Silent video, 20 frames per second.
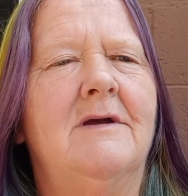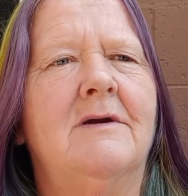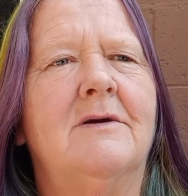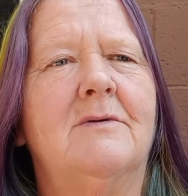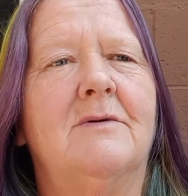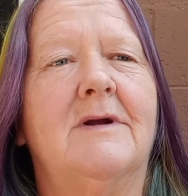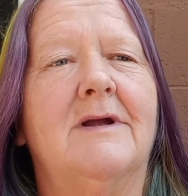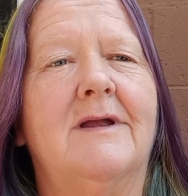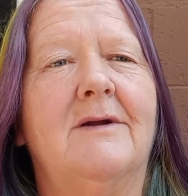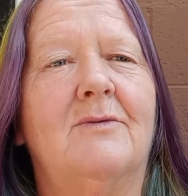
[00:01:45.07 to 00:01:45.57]

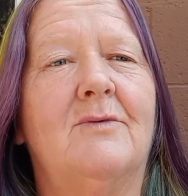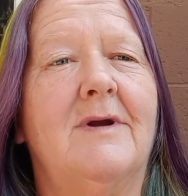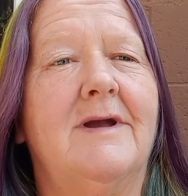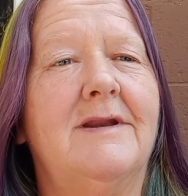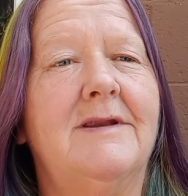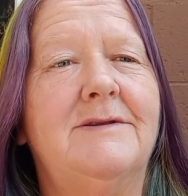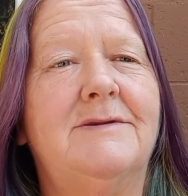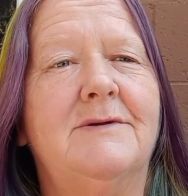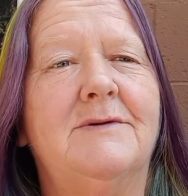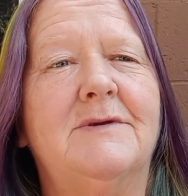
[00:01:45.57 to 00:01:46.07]

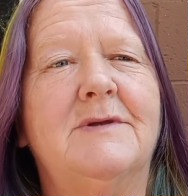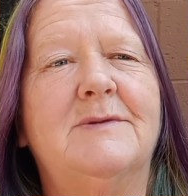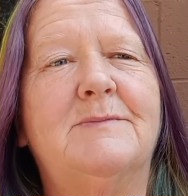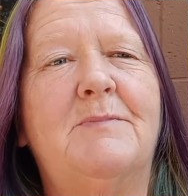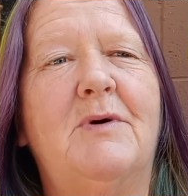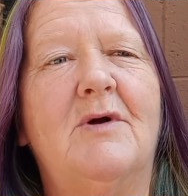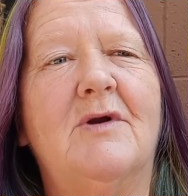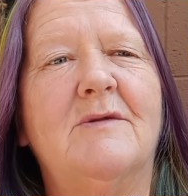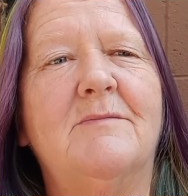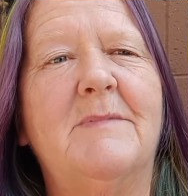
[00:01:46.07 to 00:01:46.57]
gratitude is
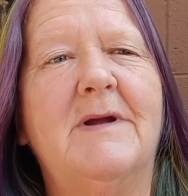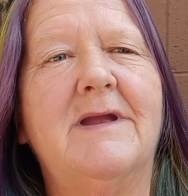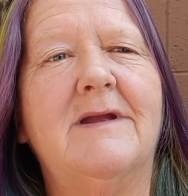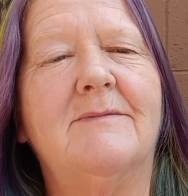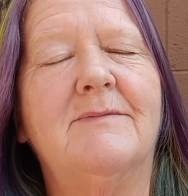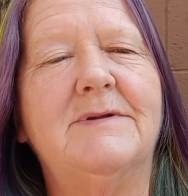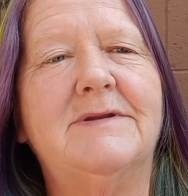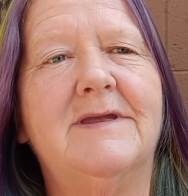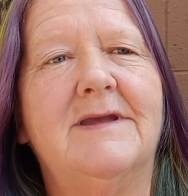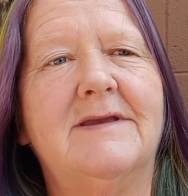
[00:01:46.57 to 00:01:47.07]
part of my
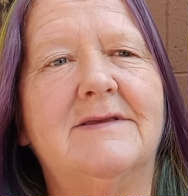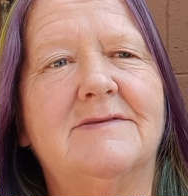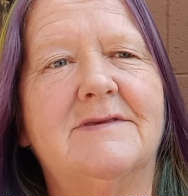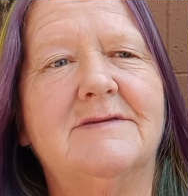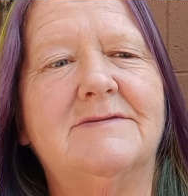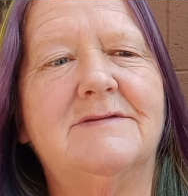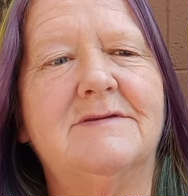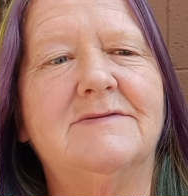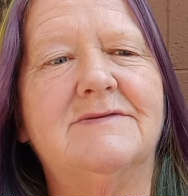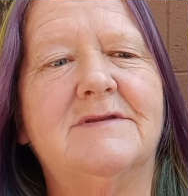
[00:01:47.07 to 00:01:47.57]
everyday
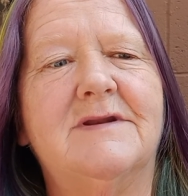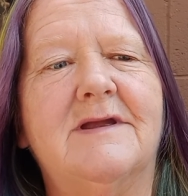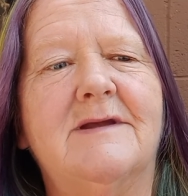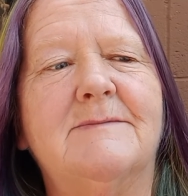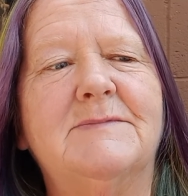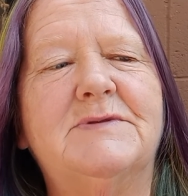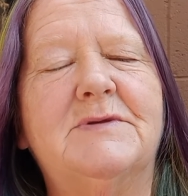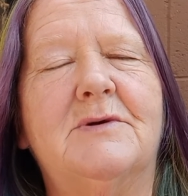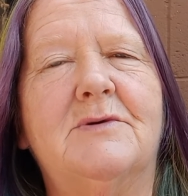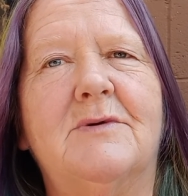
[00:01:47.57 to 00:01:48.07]
existence, and I
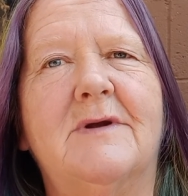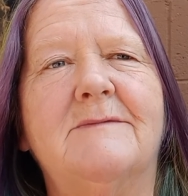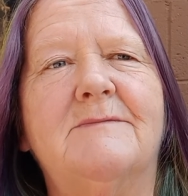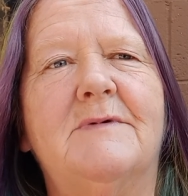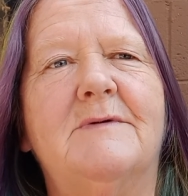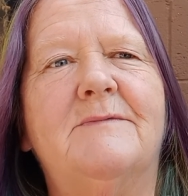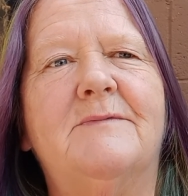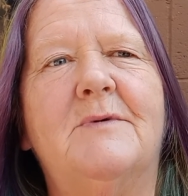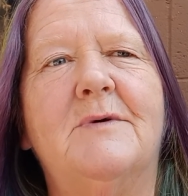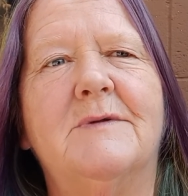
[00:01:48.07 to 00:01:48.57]
am so
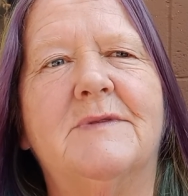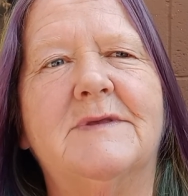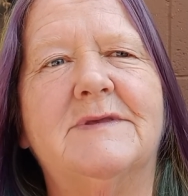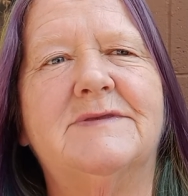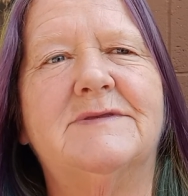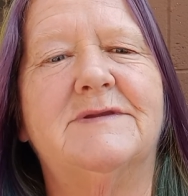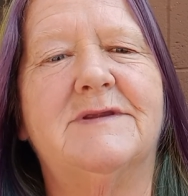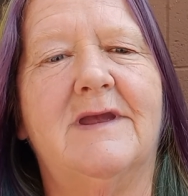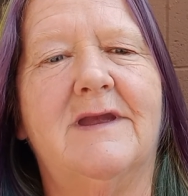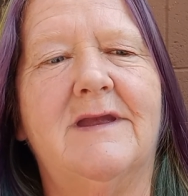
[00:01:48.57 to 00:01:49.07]
grateful for
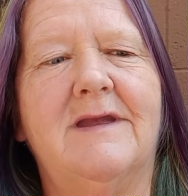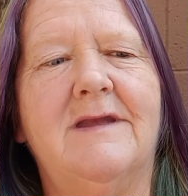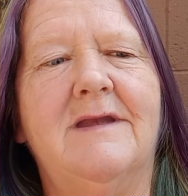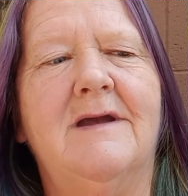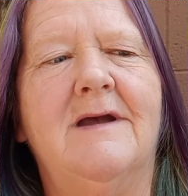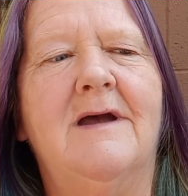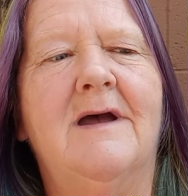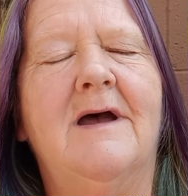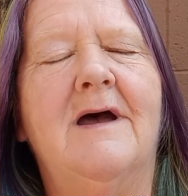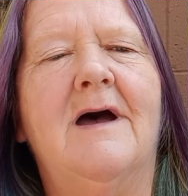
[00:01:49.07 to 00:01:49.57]
this day.
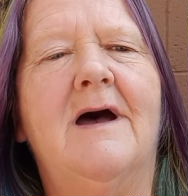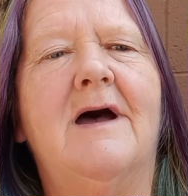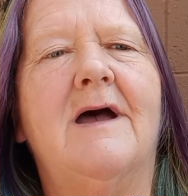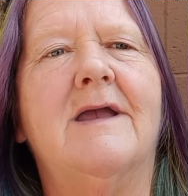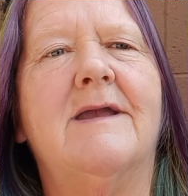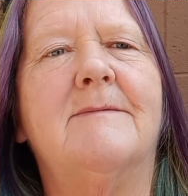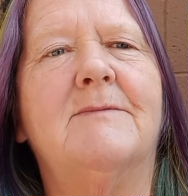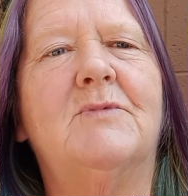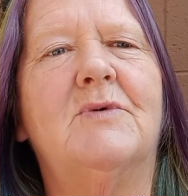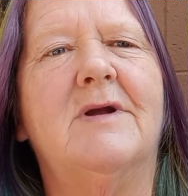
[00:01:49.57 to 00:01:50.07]
I
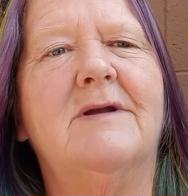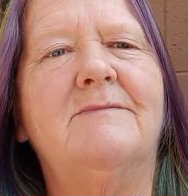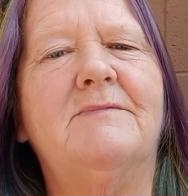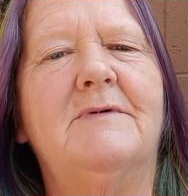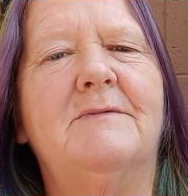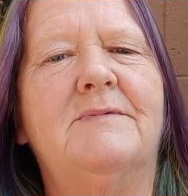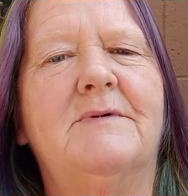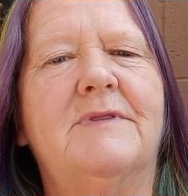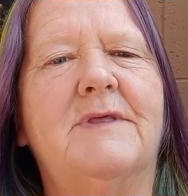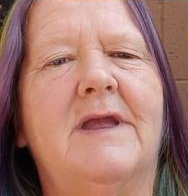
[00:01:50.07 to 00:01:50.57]
am
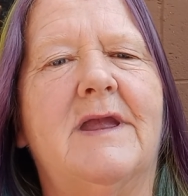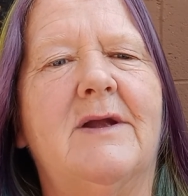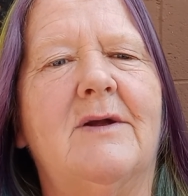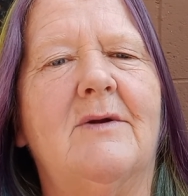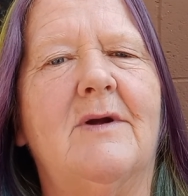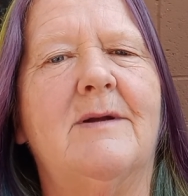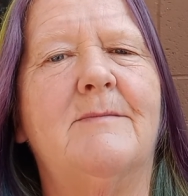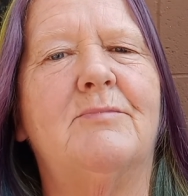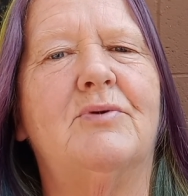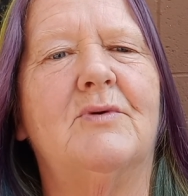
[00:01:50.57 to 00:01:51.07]
grateful for the
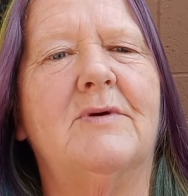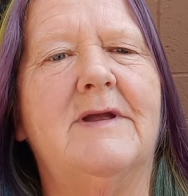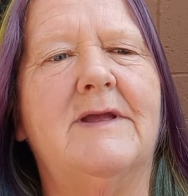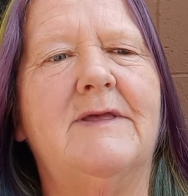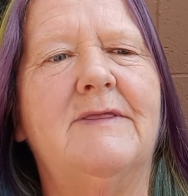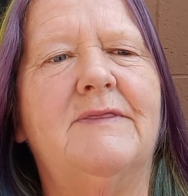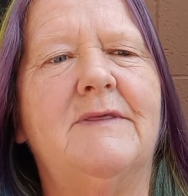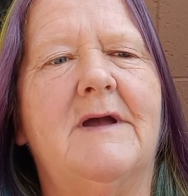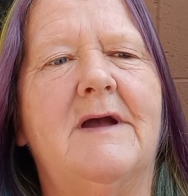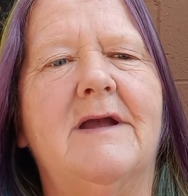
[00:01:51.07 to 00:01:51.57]
air I
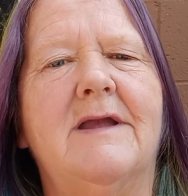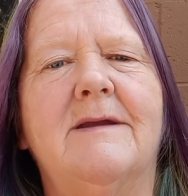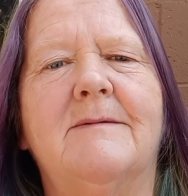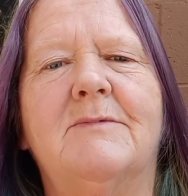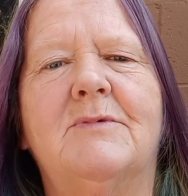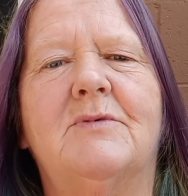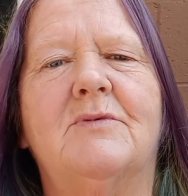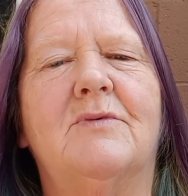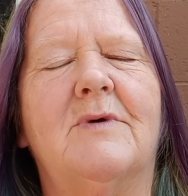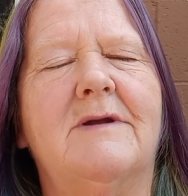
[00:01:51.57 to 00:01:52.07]
breathe. I am
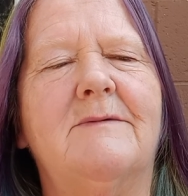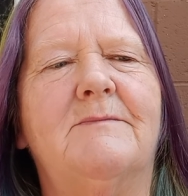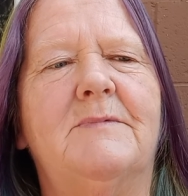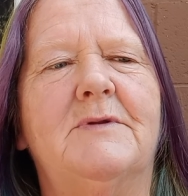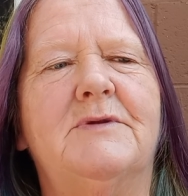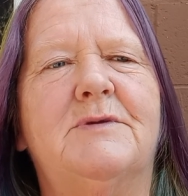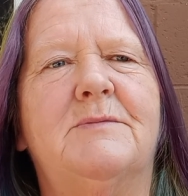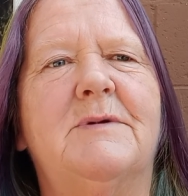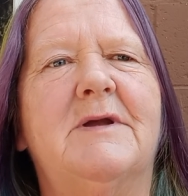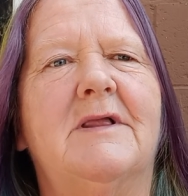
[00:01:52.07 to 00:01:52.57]
grateful
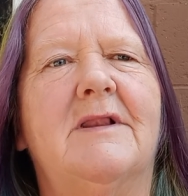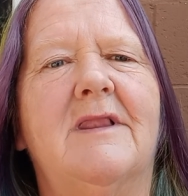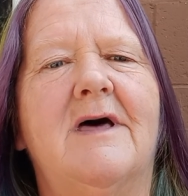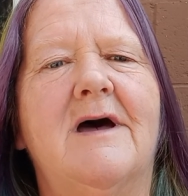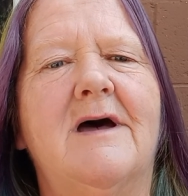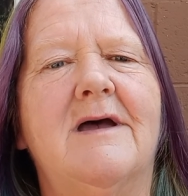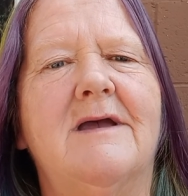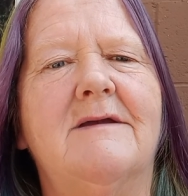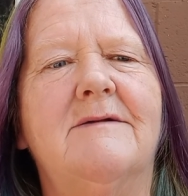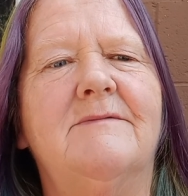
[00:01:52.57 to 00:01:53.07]
to be
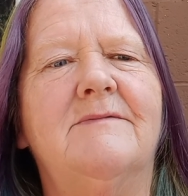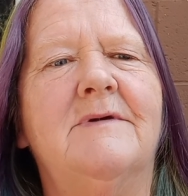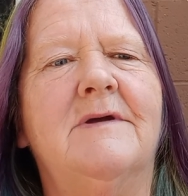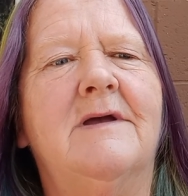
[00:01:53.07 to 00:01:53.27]
alive.